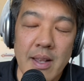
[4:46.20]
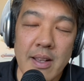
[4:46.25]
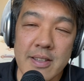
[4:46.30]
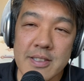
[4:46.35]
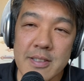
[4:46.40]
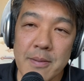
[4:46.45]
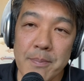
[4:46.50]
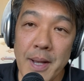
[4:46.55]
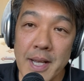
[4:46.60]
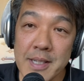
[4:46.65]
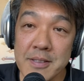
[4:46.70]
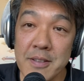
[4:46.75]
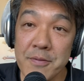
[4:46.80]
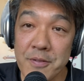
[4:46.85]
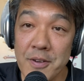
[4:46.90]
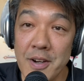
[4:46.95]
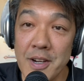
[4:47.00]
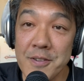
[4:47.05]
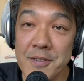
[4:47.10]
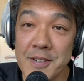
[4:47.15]
So back to
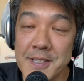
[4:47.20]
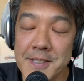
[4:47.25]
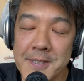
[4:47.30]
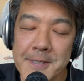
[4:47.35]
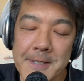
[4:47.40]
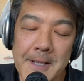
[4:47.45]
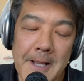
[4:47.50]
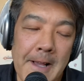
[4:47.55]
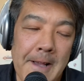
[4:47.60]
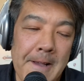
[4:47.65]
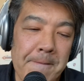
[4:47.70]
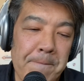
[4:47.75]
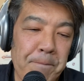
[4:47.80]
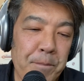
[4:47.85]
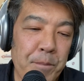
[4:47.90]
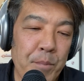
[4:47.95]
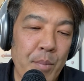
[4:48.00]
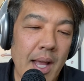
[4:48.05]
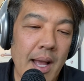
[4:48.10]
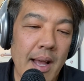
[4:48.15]
fragrance.
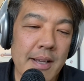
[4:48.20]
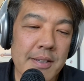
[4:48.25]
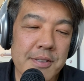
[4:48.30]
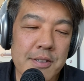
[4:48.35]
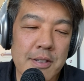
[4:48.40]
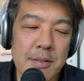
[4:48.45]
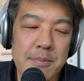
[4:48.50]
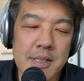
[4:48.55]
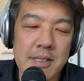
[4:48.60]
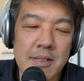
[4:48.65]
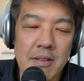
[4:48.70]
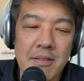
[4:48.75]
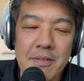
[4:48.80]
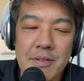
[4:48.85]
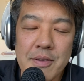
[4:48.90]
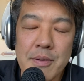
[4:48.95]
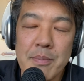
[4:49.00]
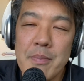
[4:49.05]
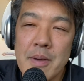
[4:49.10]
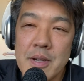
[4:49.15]
As
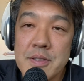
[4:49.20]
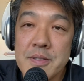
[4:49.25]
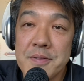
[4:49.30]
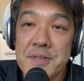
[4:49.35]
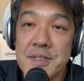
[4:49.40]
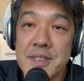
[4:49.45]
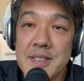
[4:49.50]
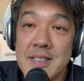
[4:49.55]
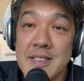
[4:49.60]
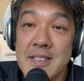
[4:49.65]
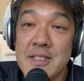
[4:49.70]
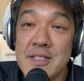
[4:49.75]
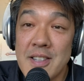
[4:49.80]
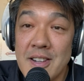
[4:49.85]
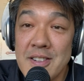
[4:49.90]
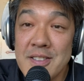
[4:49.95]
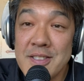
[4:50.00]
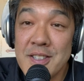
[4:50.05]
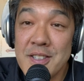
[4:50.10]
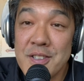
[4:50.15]
dermatologists, most of us
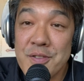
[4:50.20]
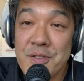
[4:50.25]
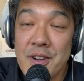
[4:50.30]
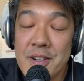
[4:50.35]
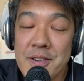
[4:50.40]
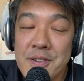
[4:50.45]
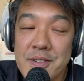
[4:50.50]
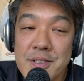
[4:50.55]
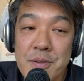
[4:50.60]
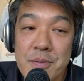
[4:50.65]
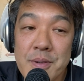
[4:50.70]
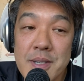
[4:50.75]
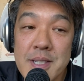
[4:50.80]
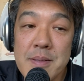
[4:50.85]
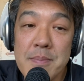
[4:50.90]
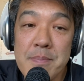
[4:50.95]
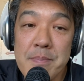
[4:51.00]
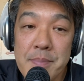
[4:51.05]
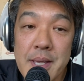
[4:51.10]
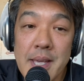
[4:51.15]
don't use fragrance. The
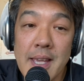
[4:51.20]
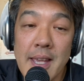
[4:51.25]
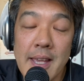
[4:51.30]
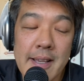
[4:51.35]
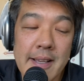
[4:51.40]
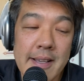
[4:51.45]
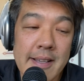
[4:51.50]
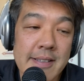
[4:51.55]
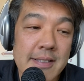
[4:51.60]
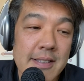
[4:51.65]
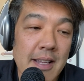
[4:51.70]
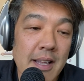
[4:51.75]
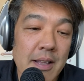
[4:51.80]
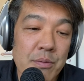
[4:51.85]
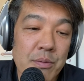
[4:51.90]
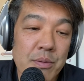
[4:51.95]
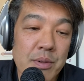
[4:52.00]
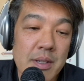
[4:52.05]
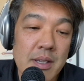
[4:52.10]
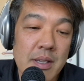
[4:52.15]
reason being is
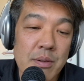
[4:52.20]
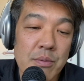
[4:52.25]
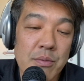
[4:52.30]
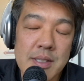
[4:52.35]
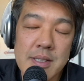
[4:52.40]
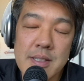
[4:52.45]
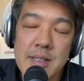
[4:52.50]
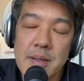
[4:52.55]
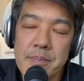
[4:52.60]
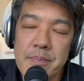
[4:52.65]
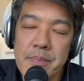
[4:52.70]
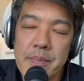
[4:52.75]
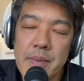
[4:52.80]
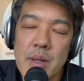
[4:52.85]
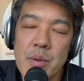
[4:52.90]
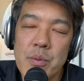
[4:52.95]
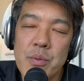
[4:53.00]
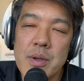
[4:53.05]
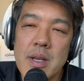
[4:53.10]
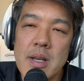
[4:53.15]
that we, once again,
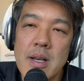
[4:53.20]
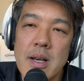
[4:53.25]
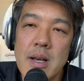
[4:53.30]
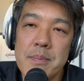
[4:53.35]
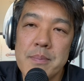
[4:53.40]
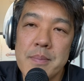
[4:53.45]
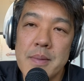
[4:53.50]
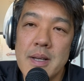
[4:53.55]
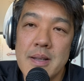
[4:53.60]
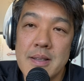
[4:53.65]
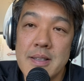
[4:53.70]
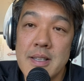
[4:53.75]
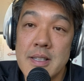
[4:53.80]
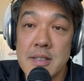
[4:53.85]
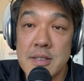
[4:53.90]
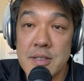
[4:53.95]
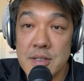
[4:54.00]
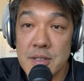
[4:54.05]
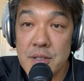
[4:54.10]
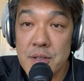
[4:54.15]
we are uh, in
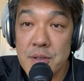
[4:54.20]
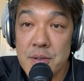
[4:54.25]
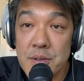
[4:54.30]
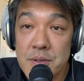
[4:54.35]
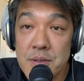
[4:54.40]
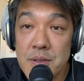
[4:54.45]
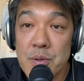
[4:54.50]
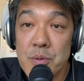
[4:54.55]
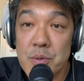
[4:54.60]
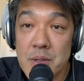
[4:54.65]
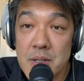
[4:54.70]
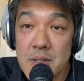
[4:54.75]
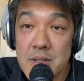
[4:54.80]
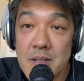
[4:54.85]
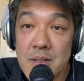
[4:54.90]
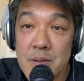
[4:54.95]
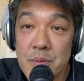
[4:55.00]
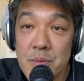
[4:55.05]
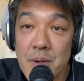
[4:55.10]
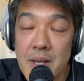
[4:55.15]
a skewed
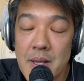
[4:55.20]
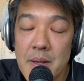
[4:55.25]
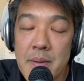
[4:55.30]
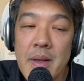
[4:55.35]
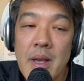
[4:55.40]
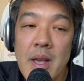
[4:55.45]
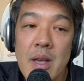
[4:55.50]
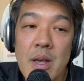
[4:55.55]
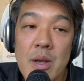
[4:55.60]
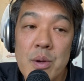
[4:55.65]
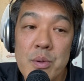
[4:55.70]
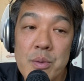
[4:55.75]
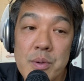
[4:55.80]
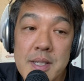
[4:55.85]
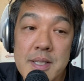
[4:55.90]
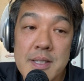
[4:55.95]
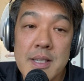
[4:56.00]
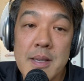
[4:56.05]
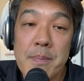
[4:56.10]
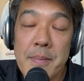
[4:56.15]
world where we
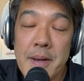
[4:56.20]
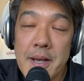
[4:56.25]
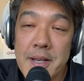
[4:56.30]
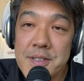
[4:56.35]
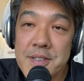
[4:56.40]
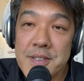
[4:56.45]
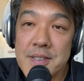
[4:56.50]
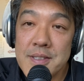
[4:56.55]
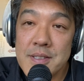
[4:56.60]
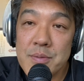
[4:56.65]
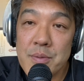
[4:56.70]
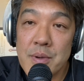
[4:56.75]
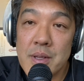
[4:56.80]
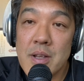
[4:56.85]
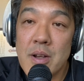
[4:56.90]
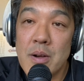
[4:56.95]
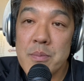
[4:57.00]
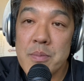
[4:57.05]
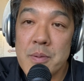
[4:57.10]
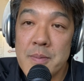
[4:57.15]
see patients with
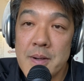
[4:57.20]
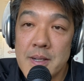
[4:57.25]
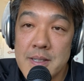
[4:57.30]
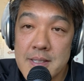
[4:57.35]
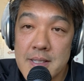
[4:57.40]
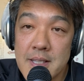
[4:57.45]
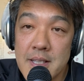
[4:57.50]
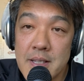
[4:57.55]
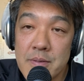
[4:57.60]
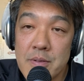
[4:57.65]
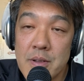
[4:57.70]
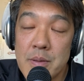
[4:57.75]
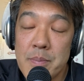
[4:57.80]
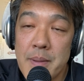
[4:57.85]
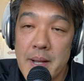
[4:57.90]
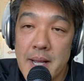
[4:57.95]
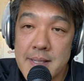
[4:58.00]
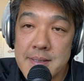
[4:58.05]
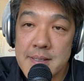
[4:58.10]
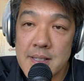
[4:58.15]
compromised skin, with
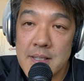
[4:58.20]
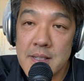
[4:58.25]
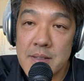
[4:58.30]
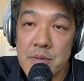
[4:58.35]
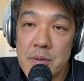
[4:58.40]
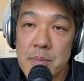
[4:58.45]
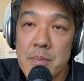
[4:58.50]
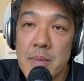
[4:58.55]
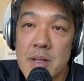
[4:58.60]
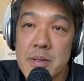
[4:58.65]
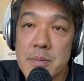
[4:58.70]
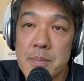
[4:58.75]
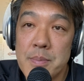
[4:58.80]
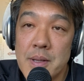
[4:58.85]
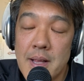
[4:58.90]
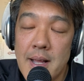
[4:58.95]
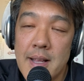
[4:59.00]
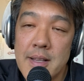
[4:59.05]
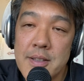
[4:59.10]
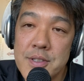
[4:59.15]
bad skin, with
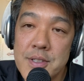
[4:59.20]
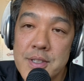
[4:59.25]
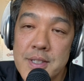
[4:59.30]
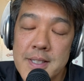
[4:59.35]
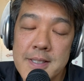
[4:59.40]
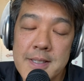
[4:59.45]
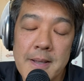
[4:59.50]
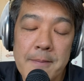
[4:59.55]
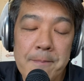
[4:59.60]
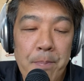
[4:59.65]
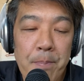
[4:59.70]
multiple allergies.